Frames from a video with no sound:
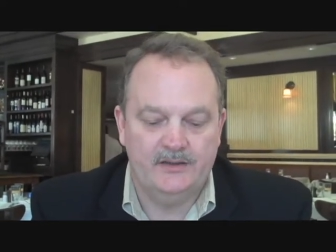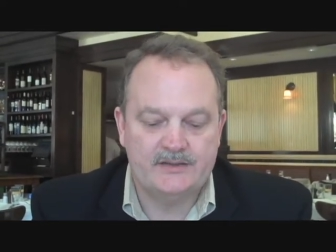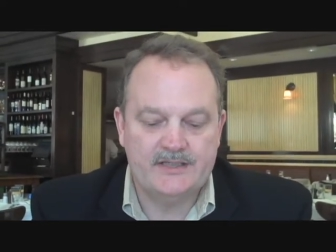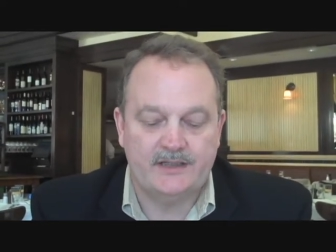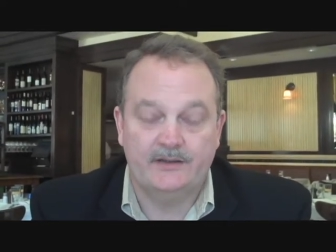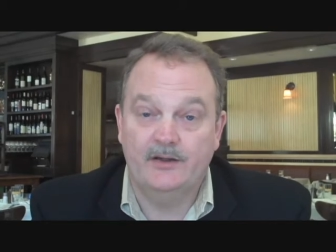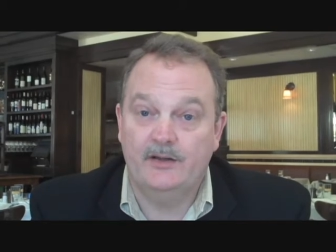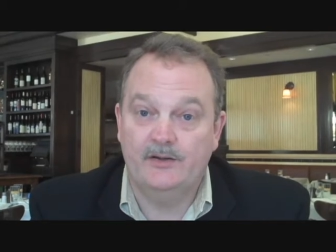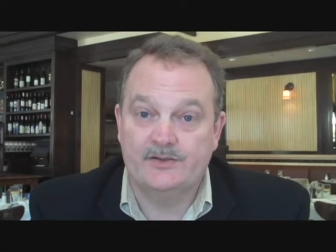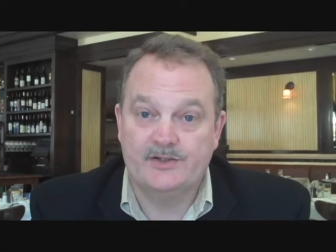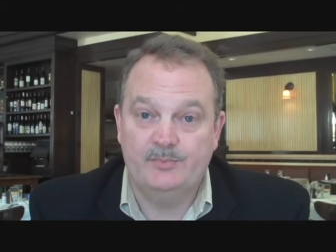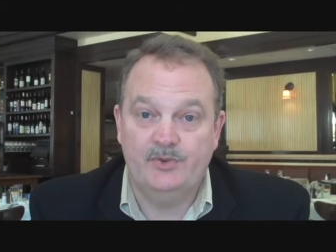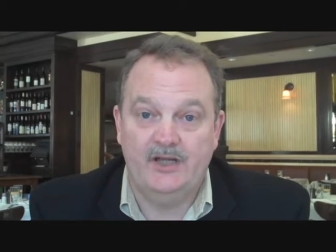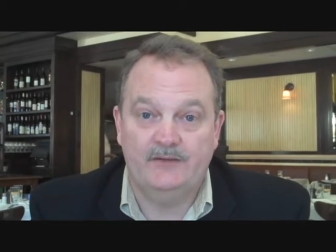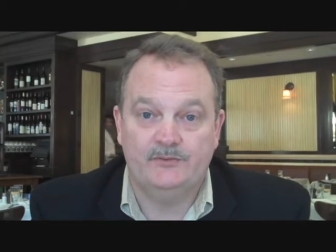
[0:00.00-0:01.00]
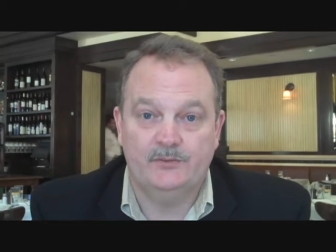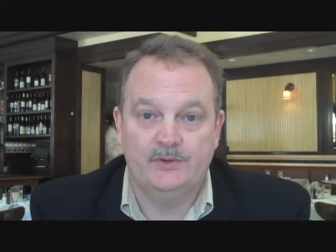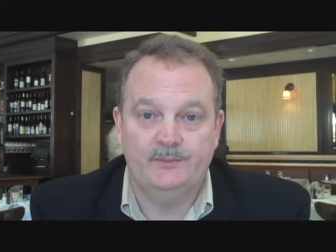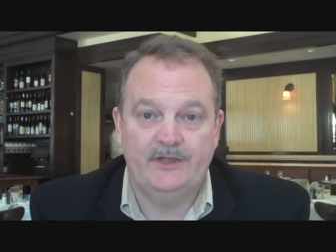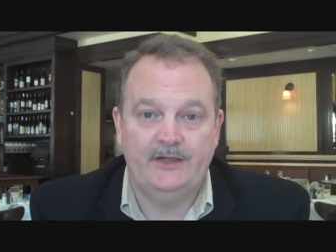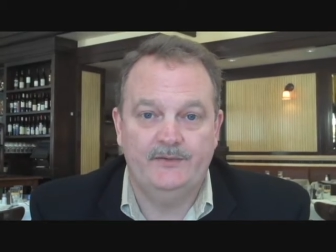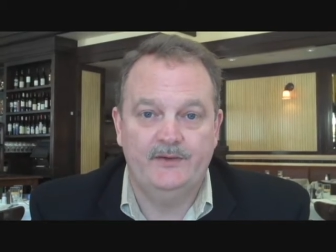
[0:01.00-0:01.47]
technology
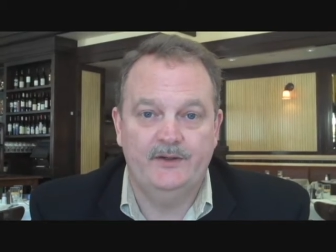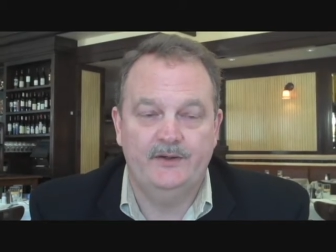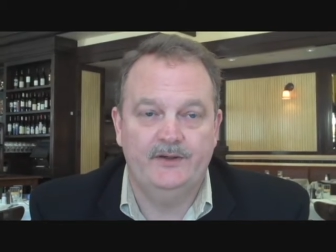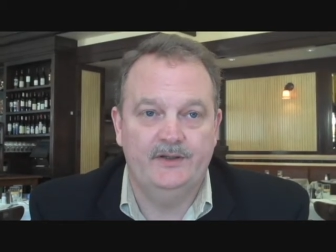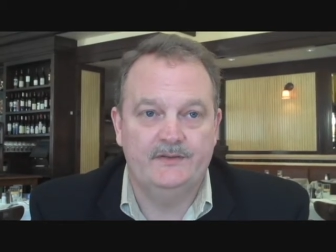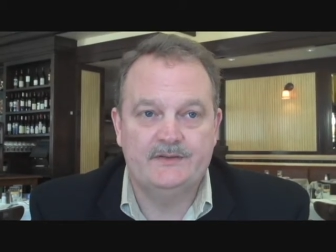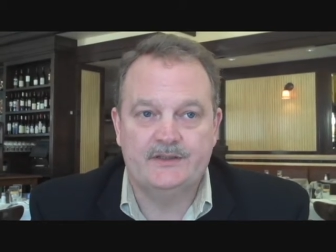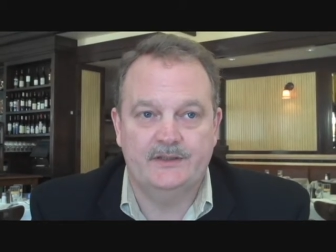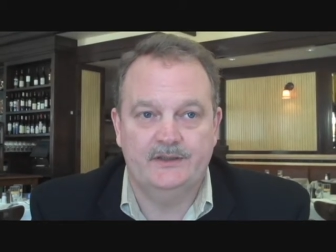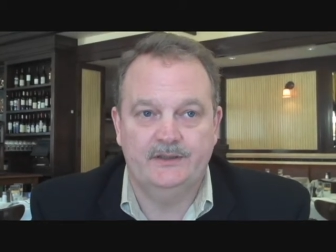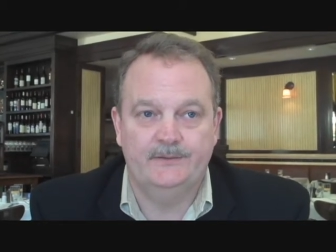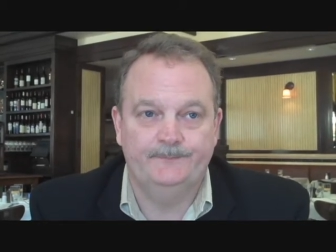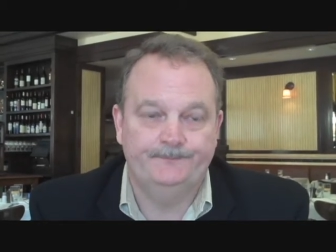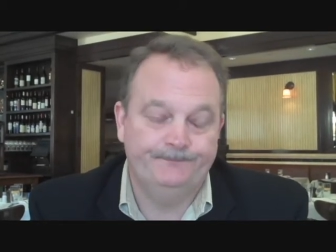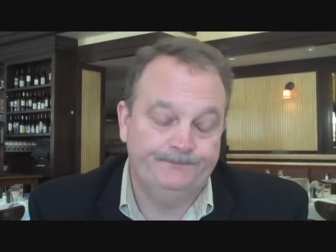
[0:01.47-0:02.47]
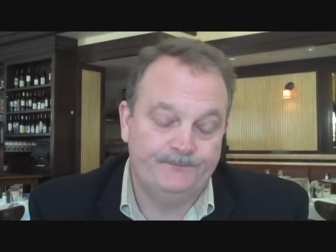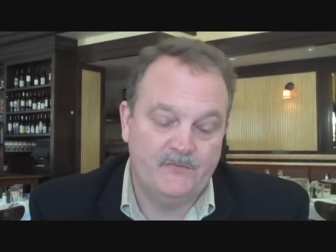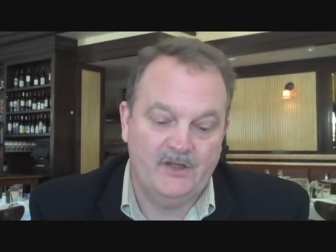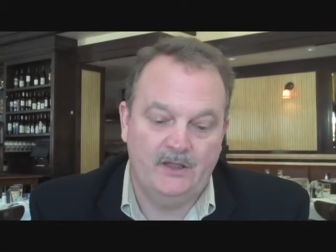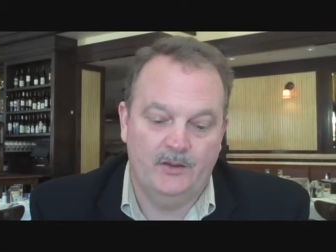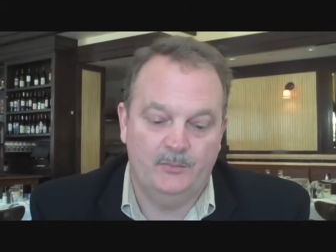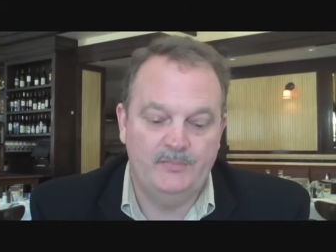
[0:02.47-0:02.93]
platform out there that
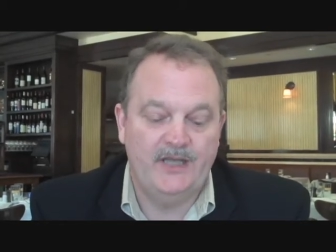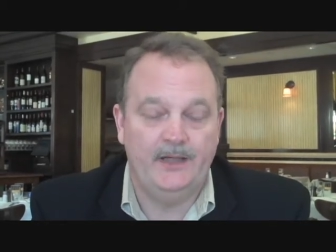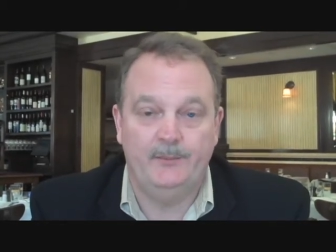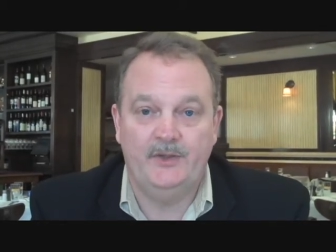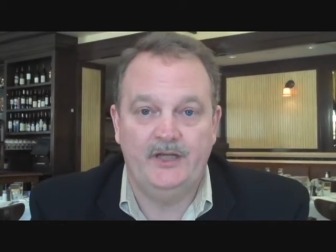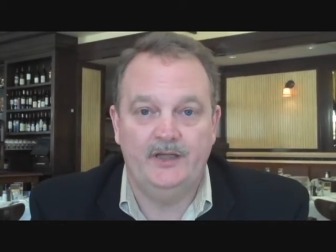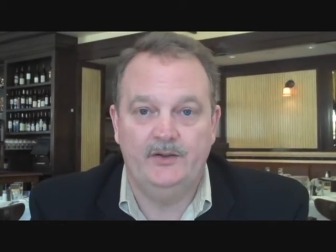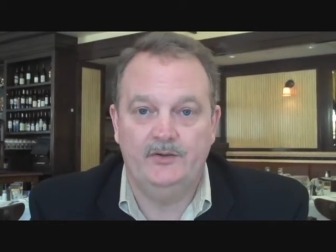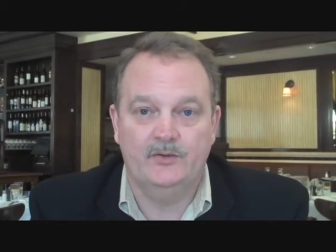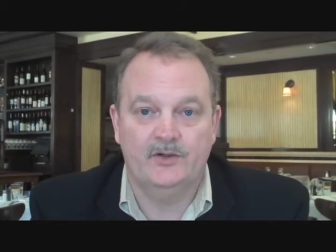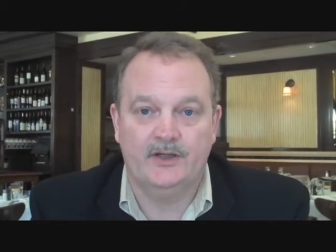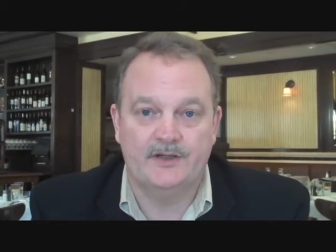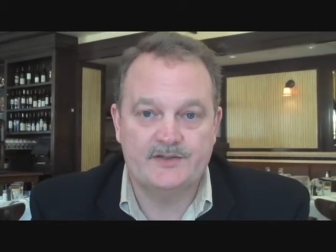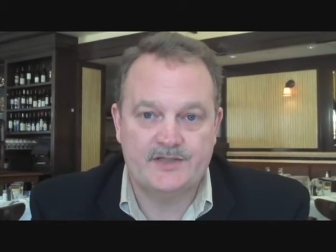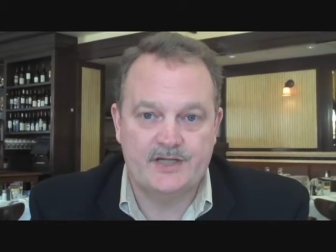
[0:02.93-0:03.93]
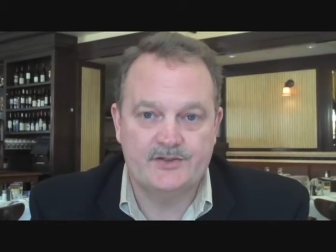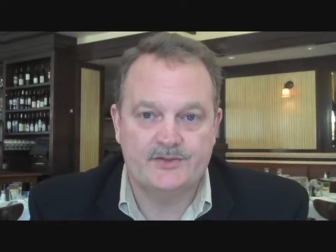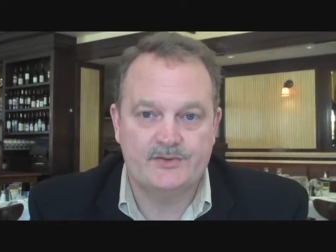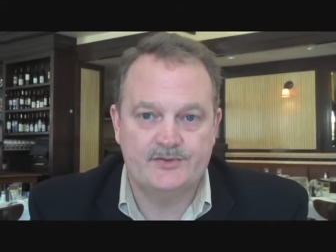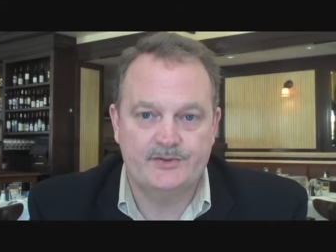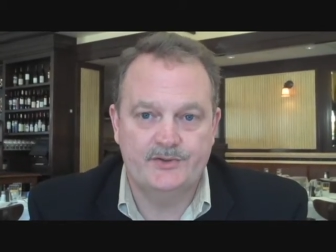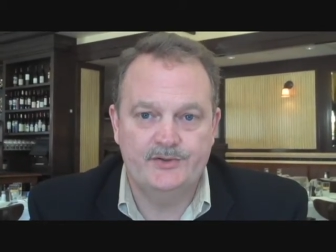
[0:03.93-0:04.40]
many
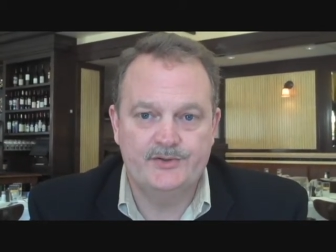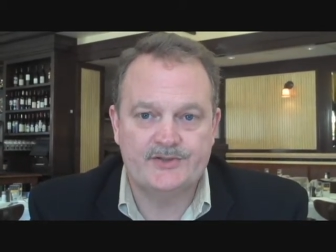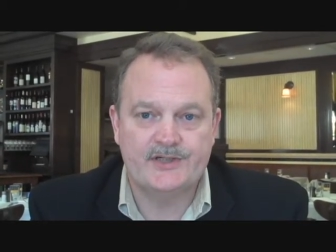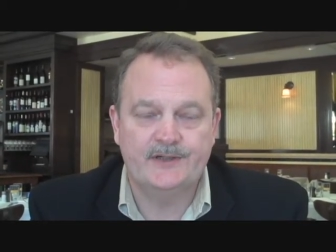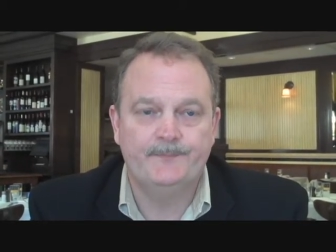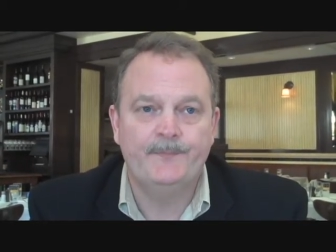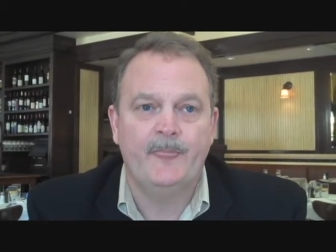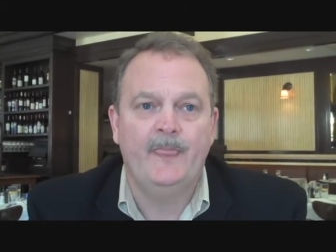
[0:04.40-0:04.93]
organizations are using.